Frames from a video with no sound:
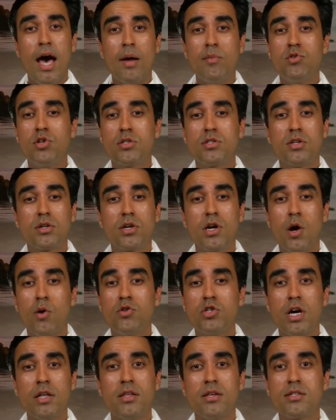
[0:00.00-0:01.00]
I'm just the
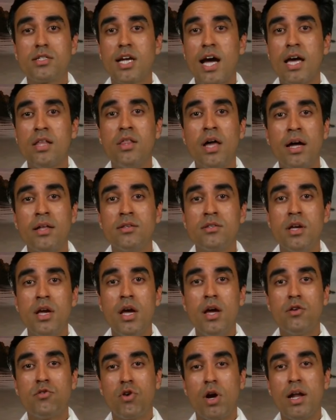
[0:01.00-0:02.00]
coach on the sidelines
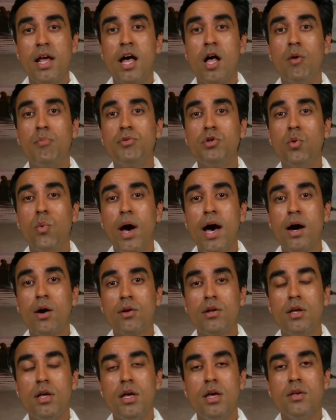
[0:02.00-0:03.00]
trying to help you
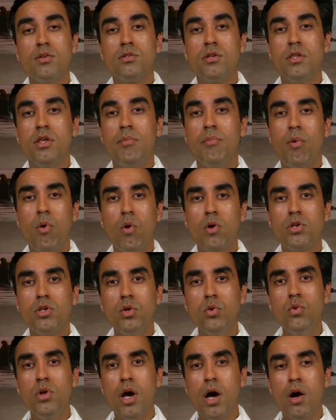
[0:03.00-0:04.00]
out. So the more
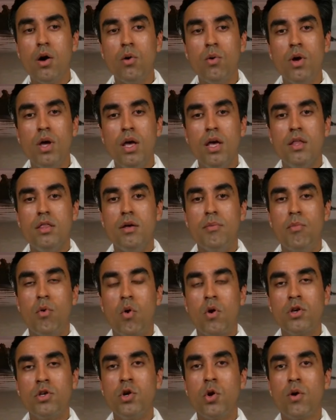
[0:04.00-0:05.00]
you know, the
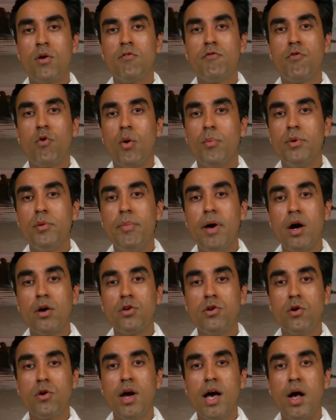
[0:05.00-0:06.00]
more you're informed
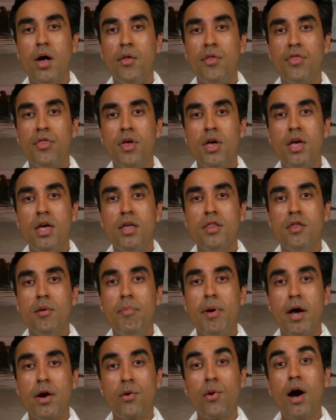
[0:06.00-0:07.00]
about your health,
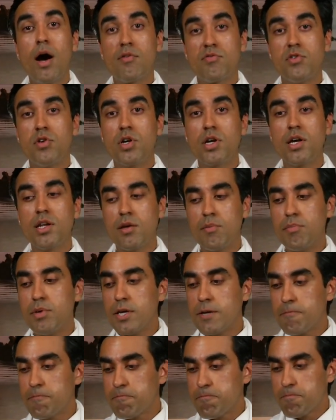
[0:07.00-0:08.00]
the better off you're going to
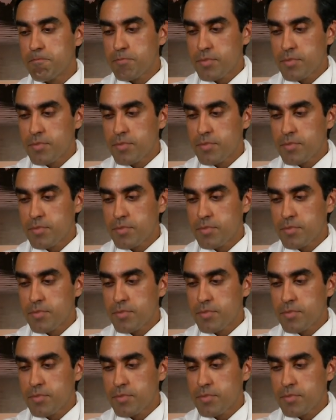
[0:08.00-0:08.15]
be.